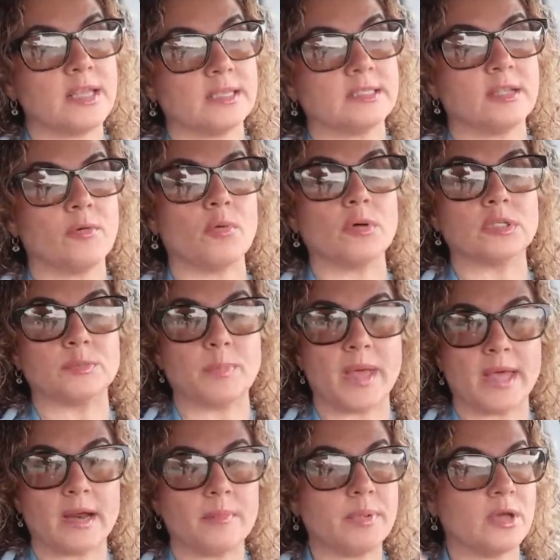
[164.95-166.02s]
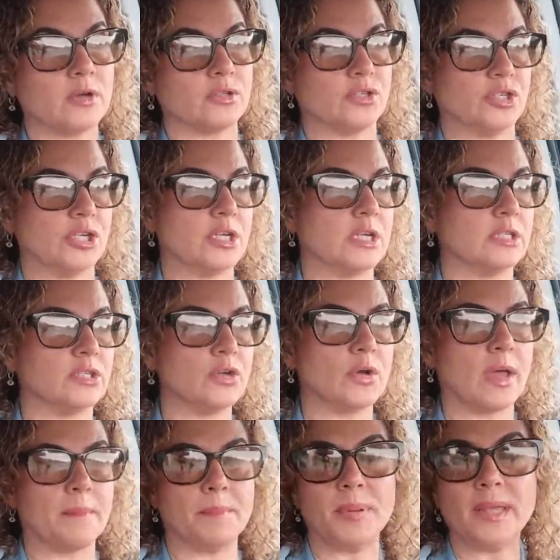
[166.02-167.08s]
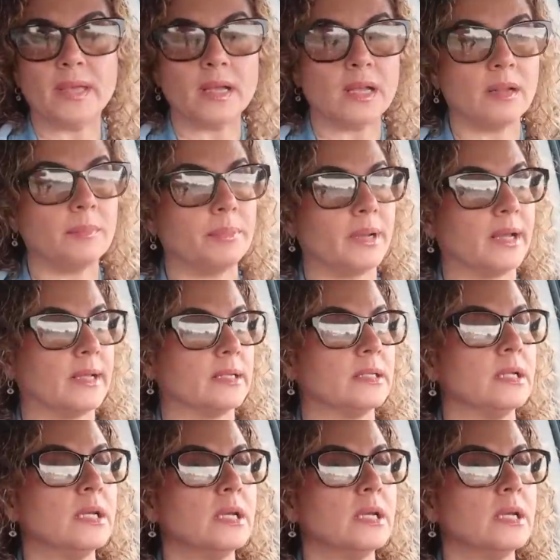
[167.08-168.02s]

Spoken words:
Yesterday was better because she took a pill, but